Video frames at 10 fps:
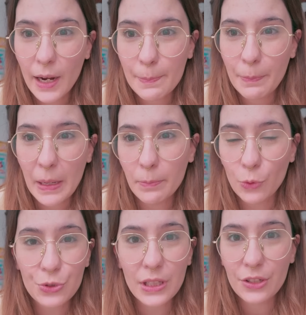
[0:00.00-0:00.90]
I pay
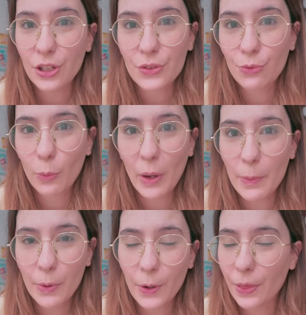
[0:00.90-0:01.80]
mostly just for
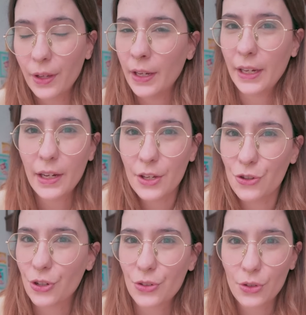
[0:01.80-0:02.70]
paper. The ink is
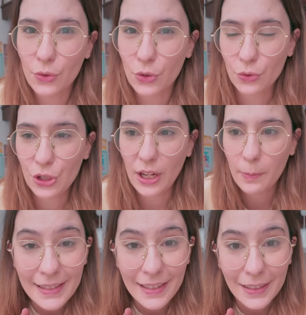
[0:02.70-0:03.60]
just so cheap.
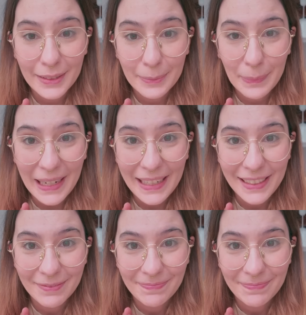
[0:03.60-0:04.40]
Let's start packing.